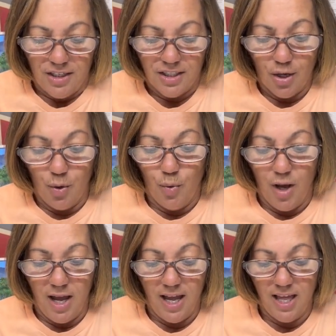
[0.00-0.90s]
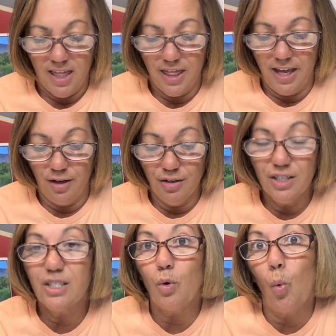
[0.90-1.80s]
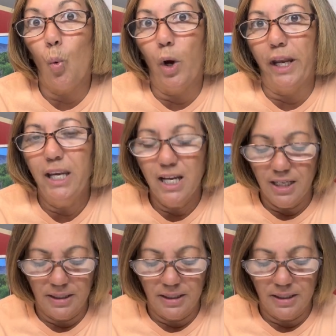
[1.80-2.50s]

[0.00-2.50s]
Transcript: so there's a one